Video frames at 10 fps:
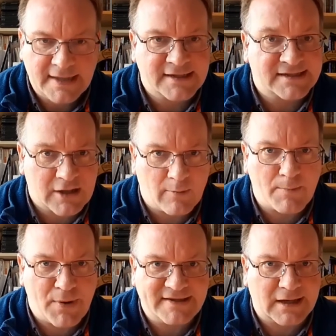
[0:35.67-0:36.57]
So
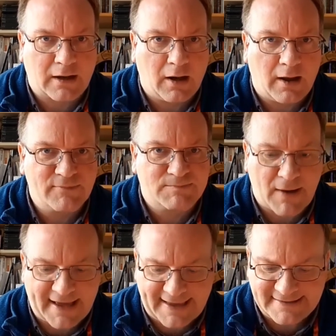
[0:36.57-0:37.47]
Simon Peter climbed
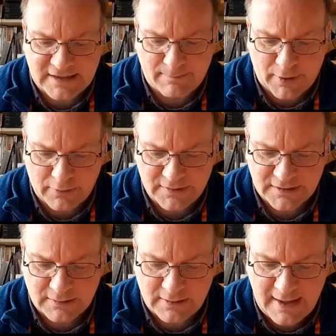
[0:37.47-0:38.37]
back into the
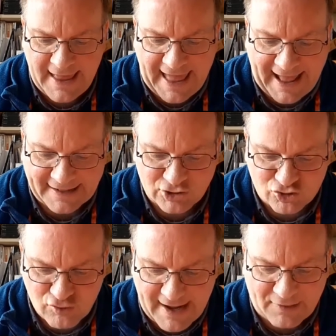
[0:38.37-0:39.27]
boat and
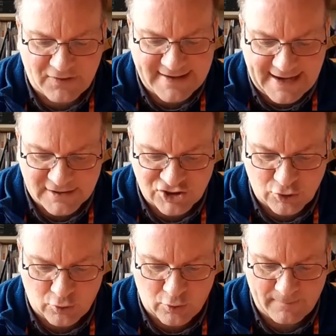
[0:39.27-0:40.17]
dragged the net
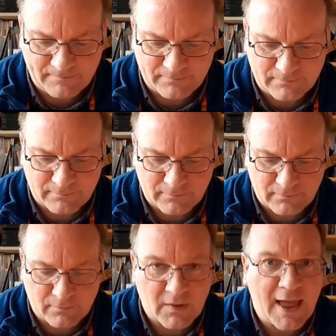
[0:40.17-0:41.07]
ashore.
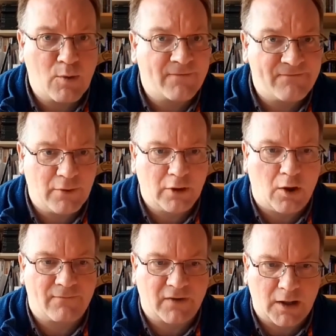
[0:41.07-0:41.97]
It was full
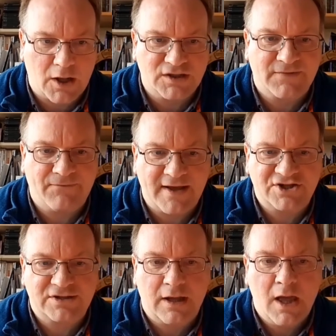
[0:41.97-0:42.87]
of large
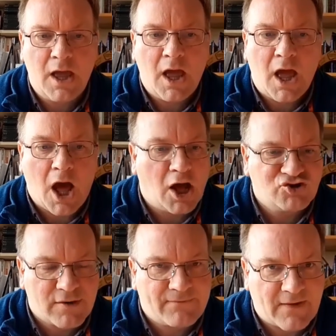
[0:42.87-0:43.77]
fish,
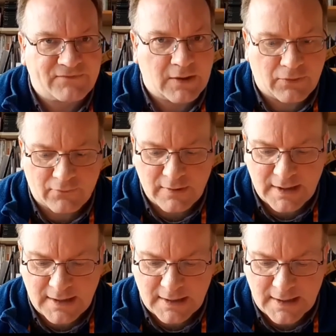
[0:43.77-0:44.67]

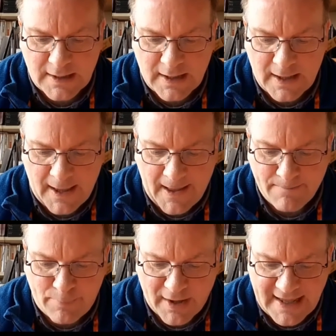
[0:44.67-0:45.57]
153.
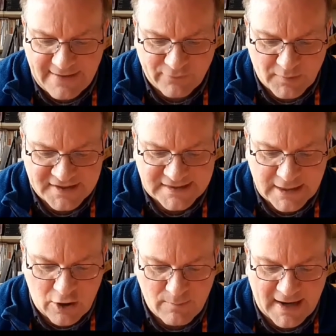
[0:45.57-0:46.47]
But even with
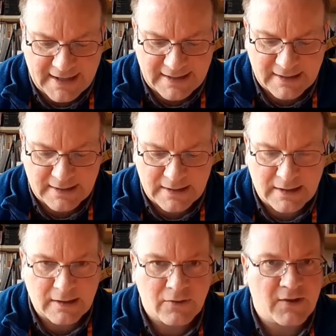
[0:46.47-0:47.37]
so many,
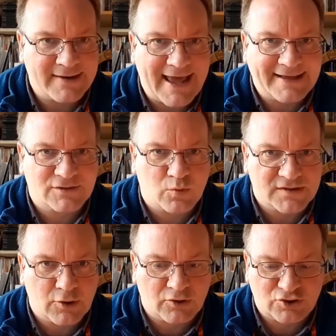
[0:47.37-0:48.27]
the net
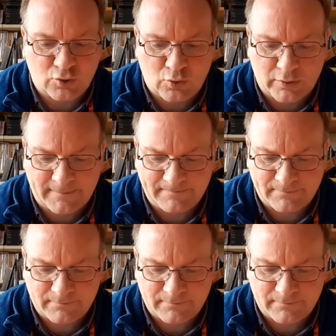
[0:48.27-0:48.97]
was not torn.